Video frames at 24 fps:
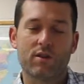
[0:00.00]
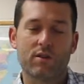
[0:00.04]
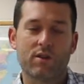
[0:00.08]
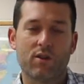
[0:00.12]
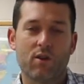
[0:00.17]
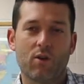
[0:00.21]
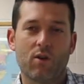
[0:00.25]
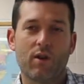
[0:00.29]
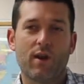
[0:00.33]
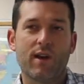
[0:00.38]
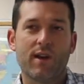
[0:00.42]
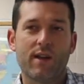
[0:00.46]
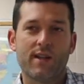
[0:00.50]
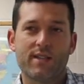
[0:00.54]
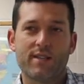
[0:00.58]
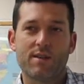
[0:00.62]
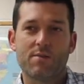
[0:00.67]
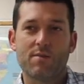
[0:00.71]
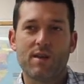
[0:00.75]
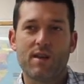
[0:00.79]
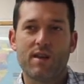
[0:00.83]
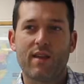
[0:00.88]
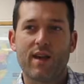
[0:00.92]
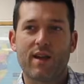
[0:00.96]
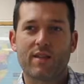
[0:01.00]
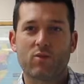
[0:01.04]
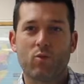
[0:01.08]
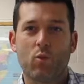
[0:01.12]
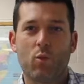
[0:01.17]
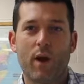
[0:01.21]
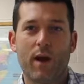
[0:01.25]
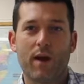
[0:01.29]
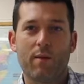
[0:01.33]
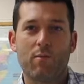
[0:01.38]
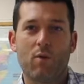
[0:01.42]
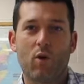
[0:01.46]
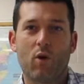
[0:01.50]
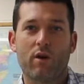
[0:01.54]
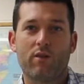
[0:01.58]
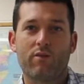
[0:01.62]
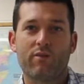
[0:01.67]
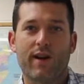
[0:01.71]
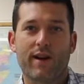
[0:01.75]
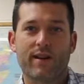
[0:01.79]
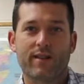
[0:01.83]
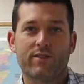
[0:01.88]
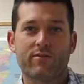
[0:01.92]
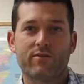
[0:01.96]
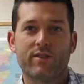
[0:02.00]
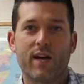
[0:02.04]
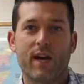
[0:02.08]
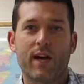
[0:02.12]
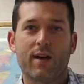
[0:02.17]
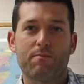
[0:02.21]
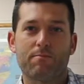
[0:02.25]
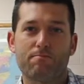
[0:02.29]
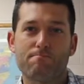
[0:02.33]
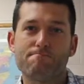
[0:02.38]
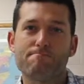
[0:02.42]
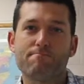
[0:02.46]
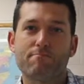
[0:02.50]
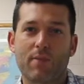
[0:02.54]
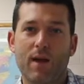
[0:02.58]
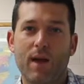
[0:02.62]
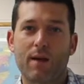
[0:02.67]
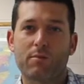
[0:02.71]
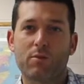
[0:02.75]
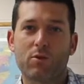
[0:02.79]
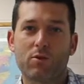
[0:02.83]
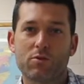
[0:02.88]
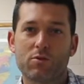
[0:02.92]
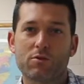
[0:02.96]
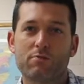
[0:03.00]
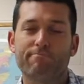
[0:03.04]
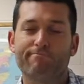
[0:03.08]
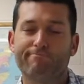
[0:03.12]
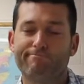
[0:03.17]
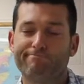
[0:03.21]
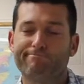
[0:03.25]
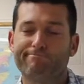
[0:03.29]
So to me that's way more effective time use.